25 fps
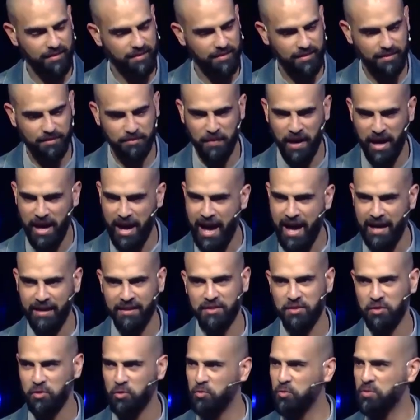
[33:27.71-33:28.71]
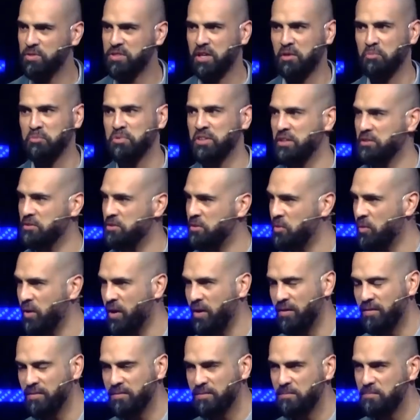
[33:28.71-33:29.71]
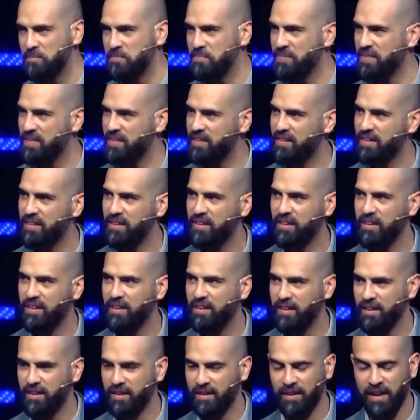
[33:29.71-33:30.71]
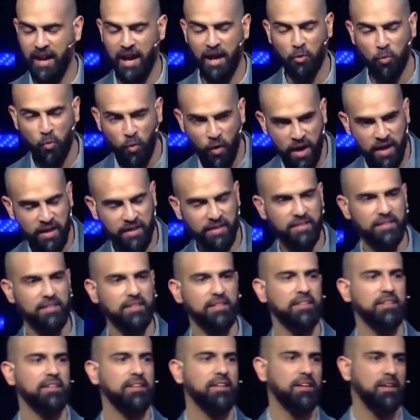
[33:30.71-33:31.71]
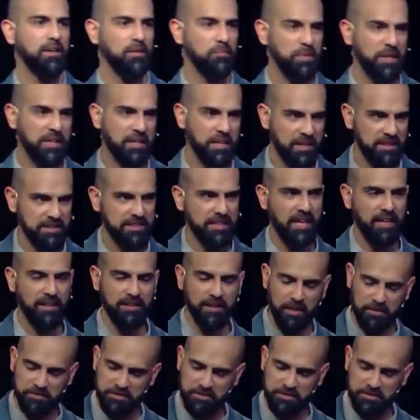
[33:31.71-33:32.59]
my attitude was completely wrong. And I went, because I love